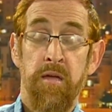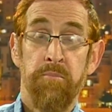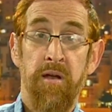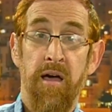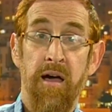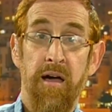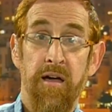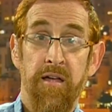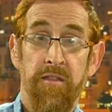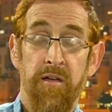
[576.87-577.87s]
But
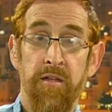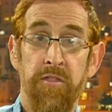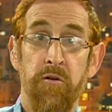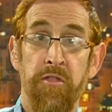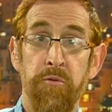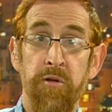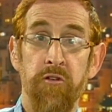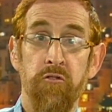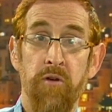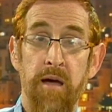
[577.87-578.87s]
there are
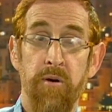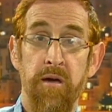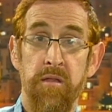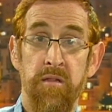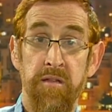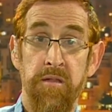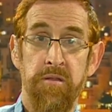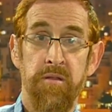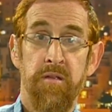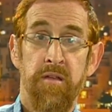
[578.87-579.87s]
300 rabbis at
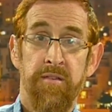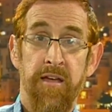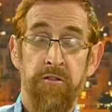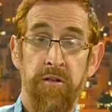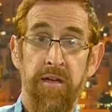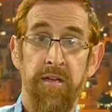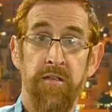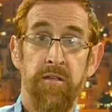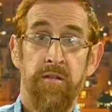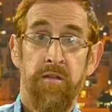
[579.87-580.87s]
least that today